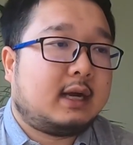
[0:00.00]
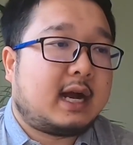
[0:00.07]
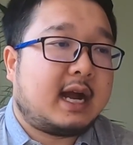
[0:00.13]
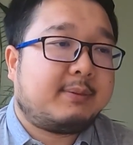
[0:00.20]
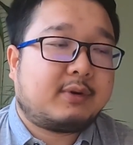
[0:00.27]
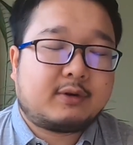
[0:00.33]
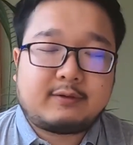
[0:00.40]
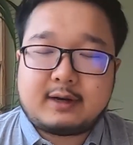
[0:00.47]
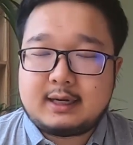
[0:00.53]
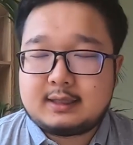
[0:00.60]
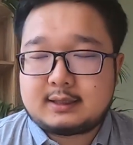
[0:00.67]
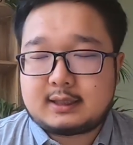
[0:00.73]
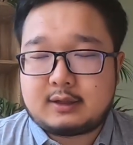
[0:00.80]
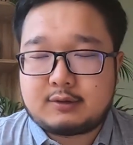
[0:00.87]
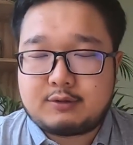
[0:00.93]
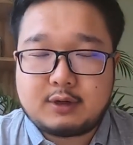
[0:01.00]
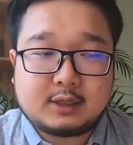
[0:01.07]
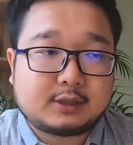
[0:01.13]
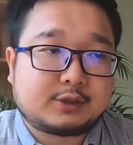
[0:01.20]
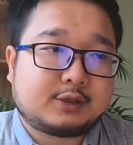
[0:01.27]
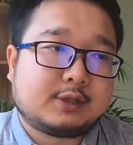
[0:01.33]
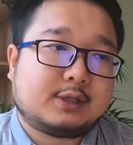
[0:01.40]
I provide some
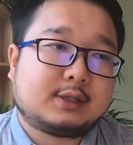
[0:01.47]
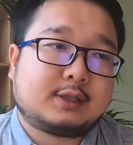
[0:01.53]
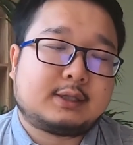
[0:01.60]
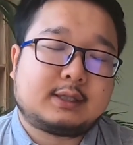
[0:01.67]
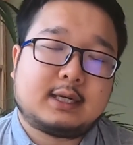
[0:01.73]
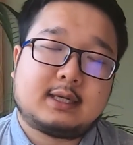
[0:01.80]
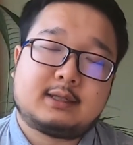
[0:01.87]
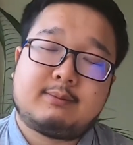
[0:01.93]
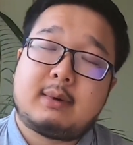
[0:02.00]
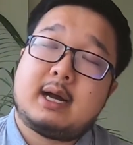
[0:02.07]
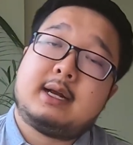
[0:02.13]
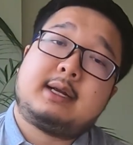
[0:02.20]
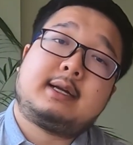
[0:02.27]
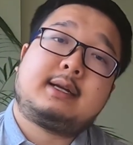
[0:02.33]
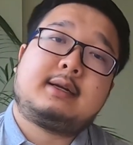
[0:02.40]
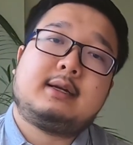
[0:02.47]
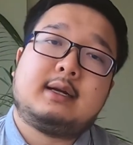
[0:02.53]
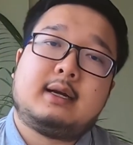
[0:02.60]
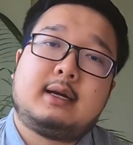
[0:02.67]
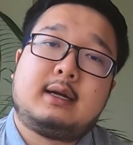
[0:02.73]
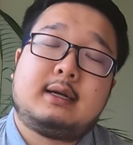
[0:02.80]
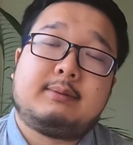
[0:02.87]
questions that might
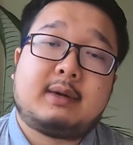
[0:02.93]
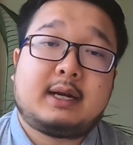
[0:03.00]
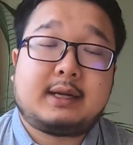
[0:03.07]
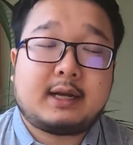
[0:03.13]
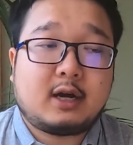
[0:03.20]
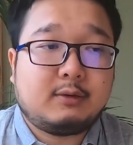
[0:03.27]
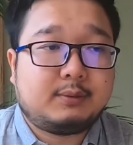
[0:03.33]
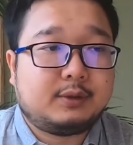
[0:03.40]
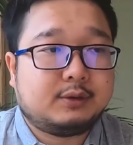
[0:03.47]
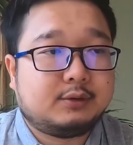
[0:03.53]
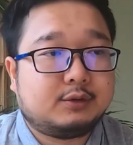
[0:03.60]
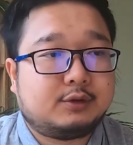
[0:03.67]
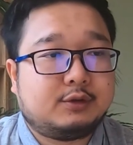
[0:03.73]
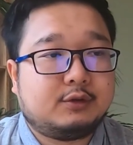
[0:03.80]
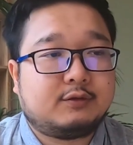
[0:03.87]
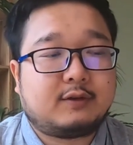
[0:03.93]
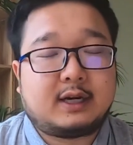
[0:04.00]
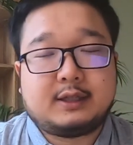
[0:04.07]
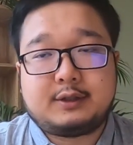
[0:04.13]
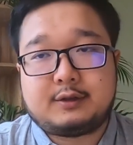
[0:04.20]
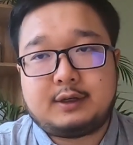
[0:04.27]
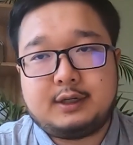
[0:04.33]
help you to
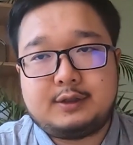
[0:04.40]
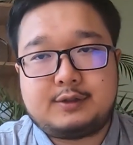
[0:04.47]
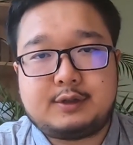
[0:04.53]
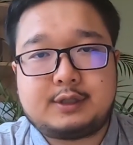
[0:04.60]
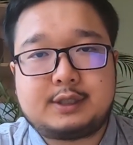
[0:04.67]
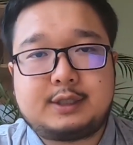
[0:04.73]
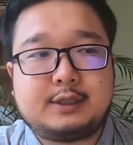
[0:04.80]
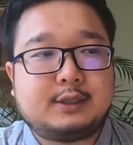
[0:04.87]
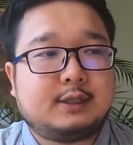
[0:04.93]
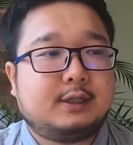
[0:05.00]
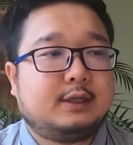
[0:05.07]
find your interest.